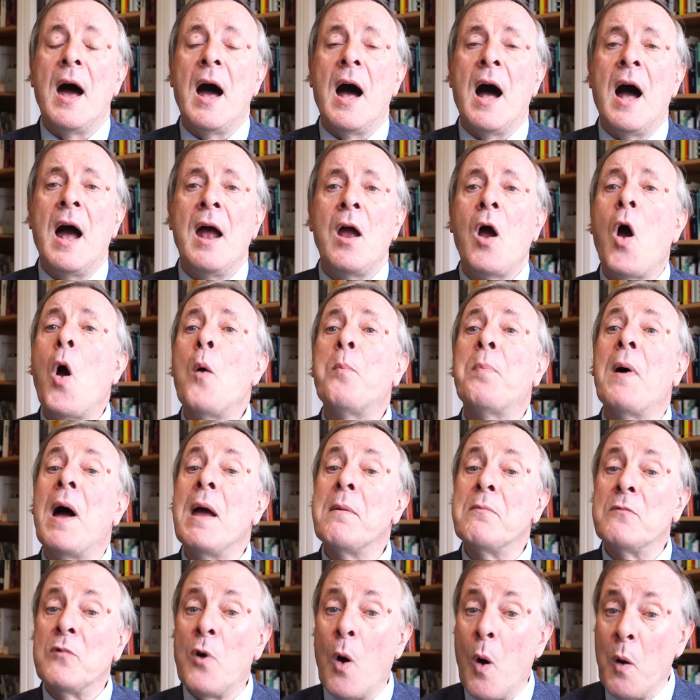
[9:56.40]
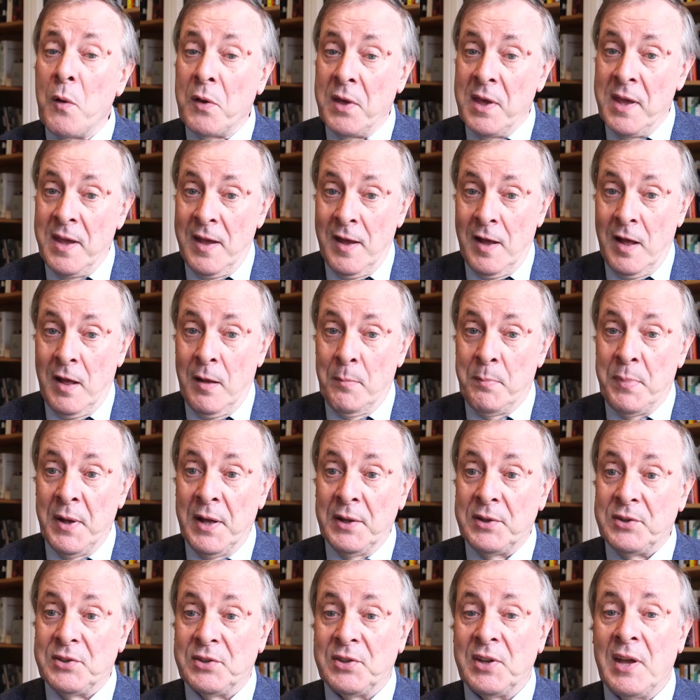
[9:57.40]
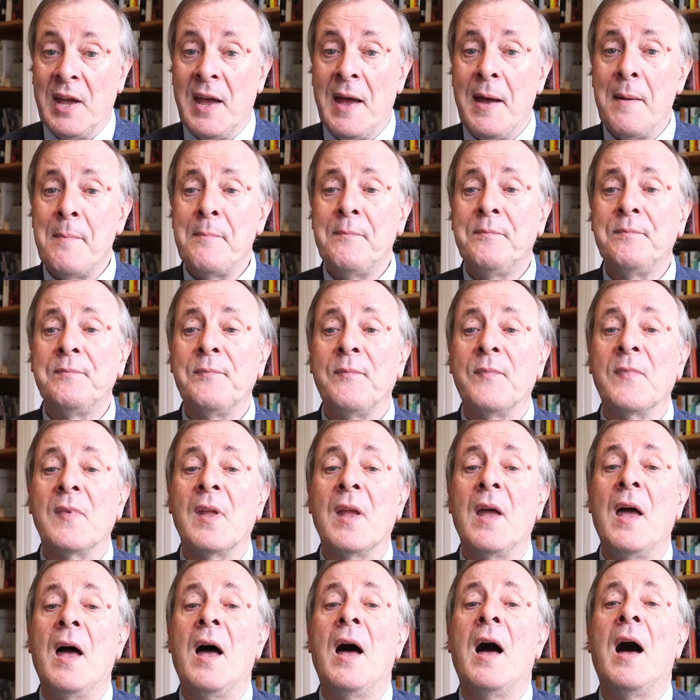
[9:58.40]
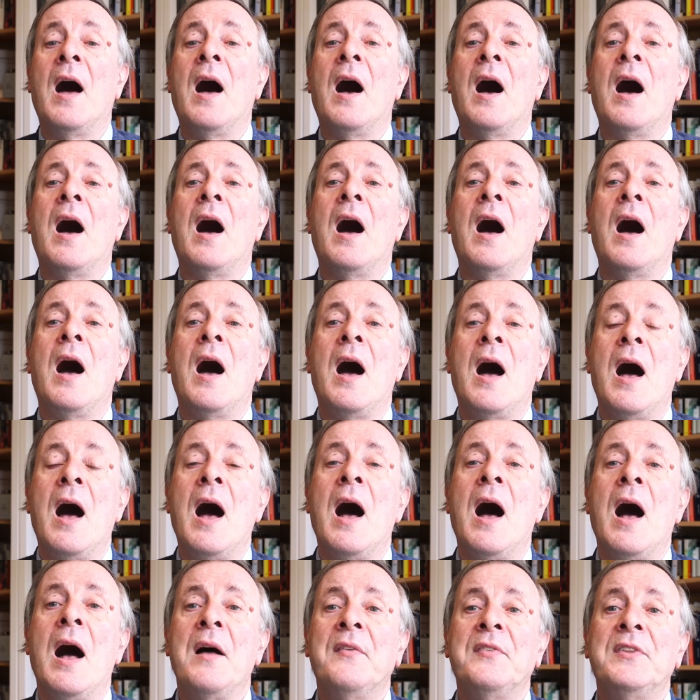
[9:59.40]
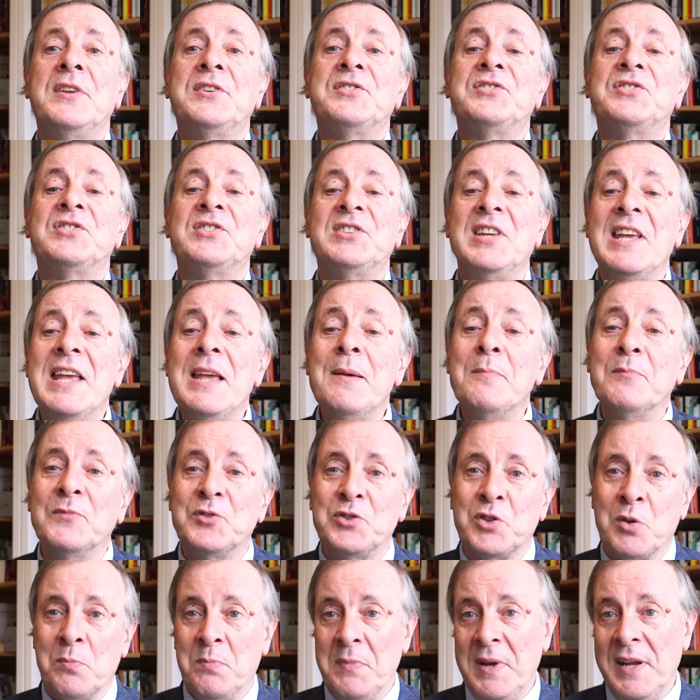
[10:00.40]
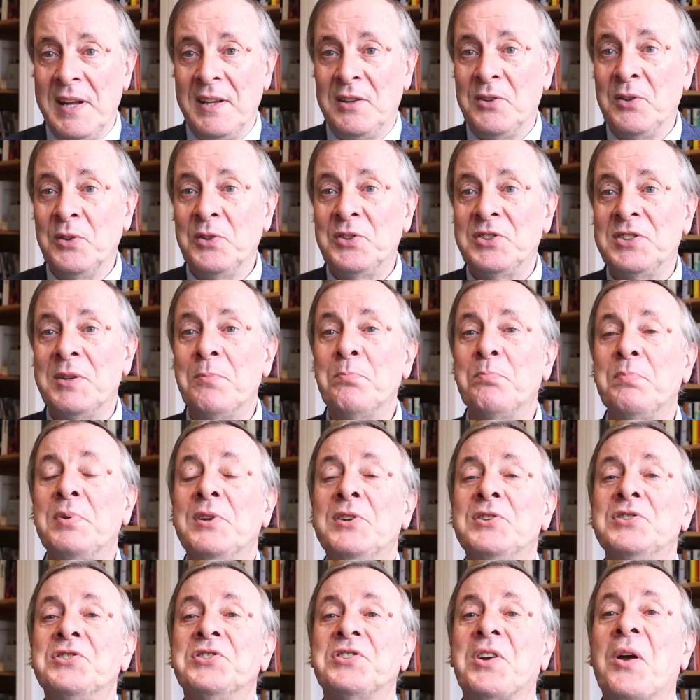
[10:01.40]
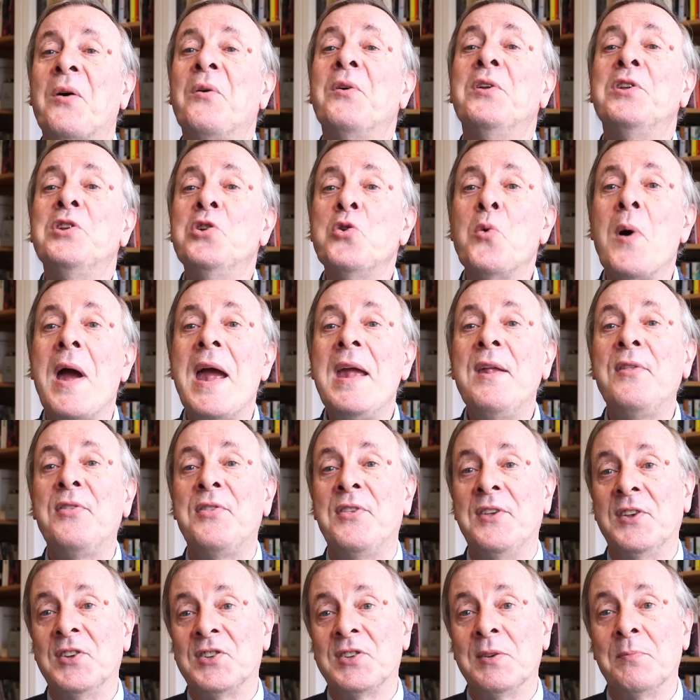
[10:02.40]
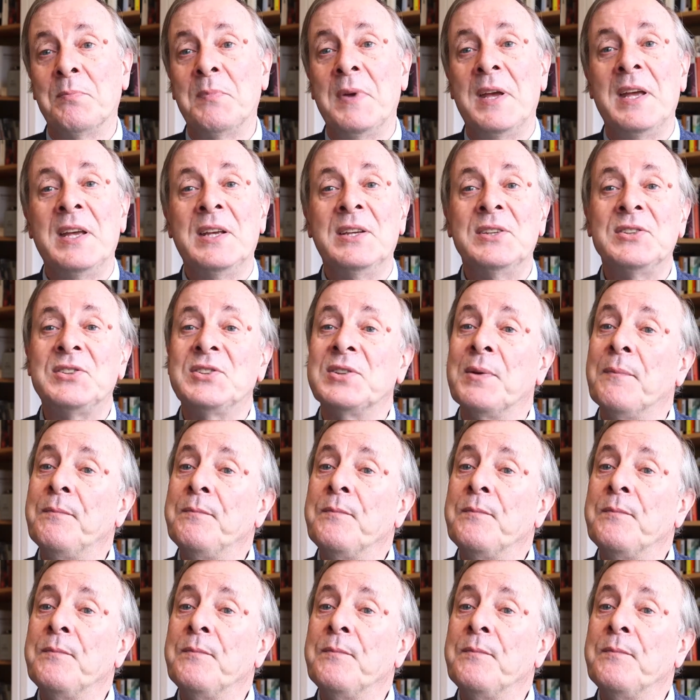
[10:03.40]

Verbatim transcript: I hope I'm wrong here, but um, uh, this seems to me to simply show new atheism is